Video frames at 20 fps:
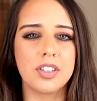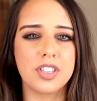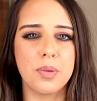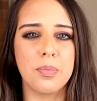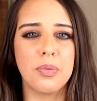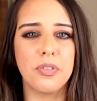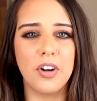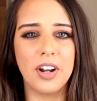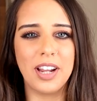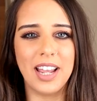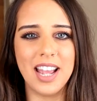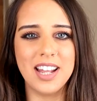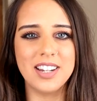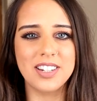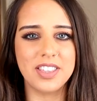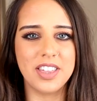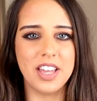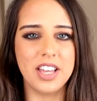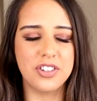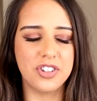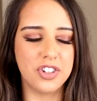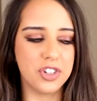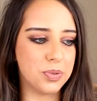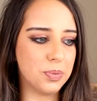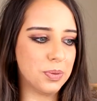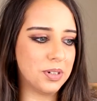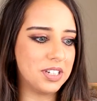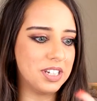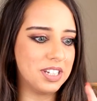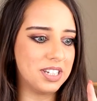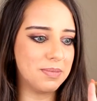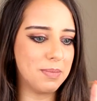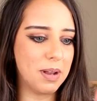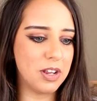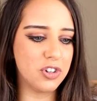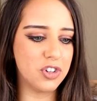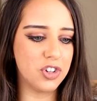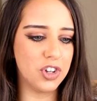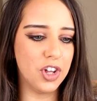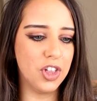So before I get into this, just wanted to
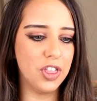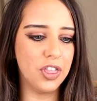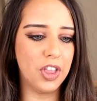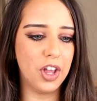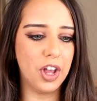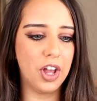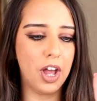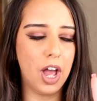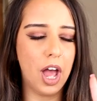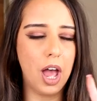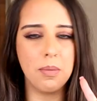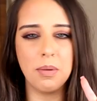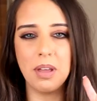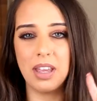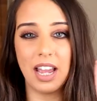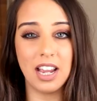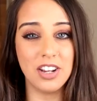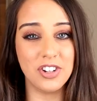mention that in